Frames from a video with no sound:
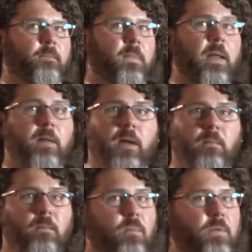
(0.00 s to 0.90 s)
And
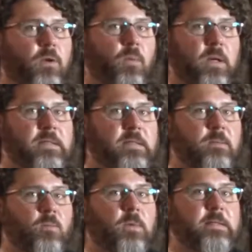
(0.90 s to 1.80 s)
then,
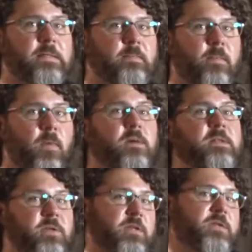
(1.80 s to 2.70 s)
once those
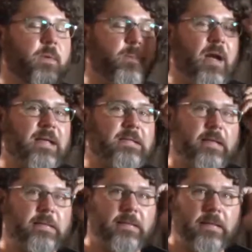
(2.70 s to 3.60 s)
images have been
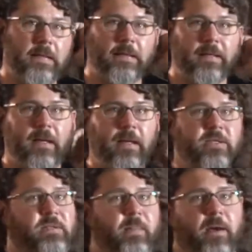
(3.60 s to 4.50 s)
processed, it's
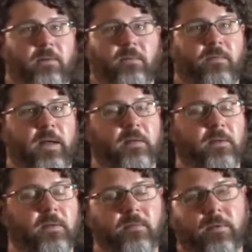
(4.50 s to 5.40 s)
just a matter of file
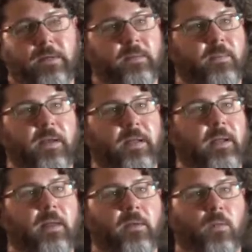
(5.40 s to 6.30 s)
delivery, and depending on
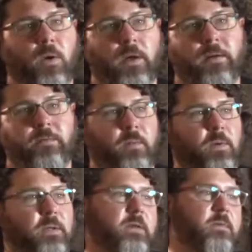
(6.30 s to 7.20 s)
how they want it, if they
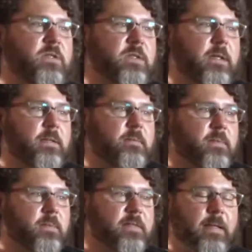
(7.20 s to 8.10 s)
want the images on a
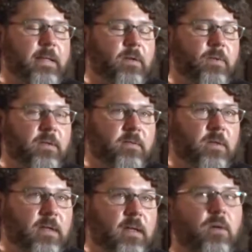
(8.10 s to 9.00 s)
CD or a
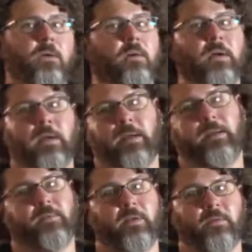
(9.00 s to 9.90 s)
DVD, or
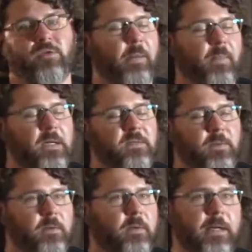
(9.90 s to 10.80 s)
if they have a Dropbox
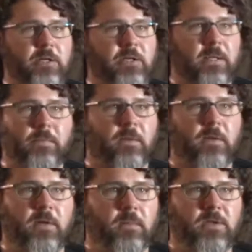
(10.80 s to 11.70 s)
folder, I can just upload
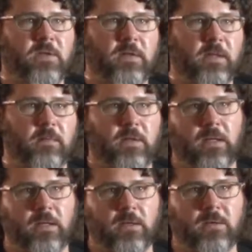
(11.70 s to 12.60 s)
the images to them and they
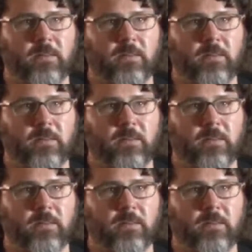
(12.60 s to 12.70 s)
can use